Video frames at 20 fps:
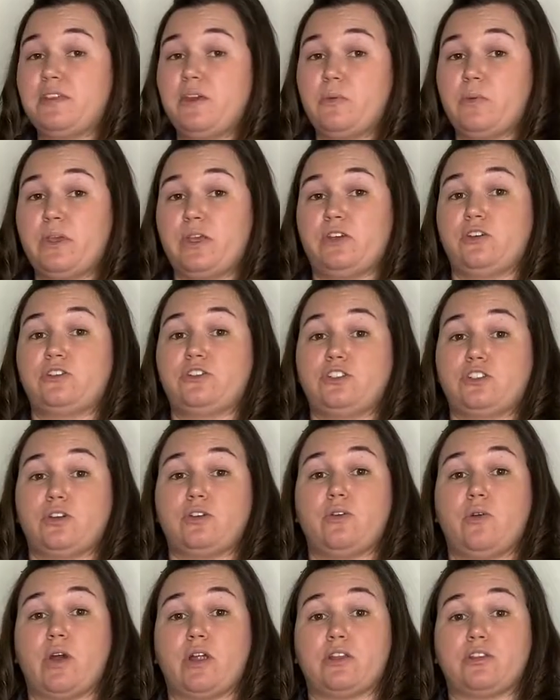that we could show
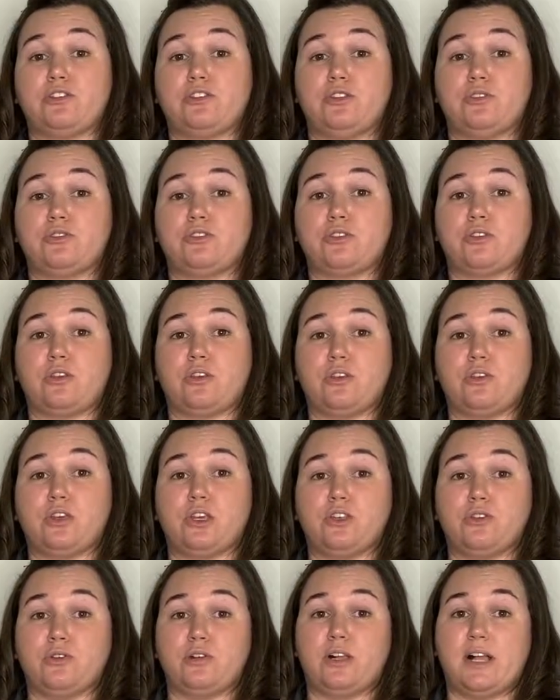you how to do so that you
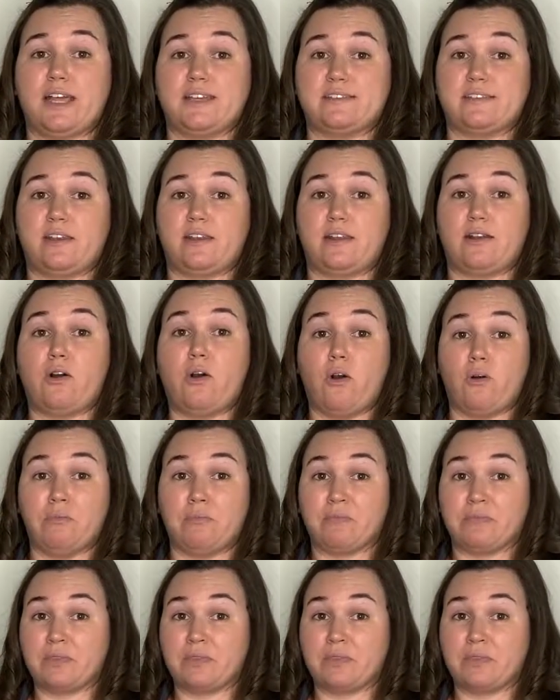can utilize it at home.